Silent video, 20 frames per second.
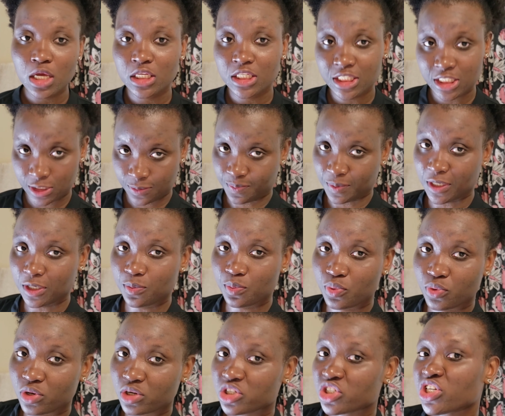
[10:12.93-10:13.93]
spin
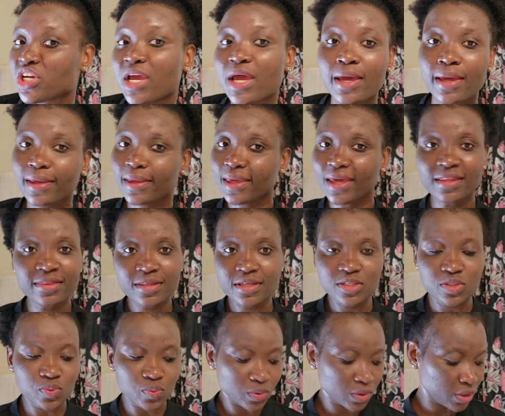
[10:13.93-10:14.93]
brush. Get
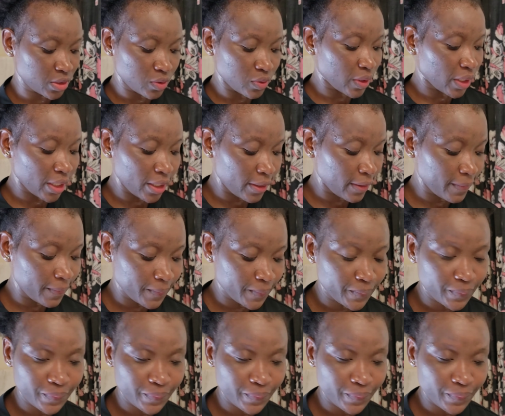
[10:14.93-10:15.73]
this one, okay?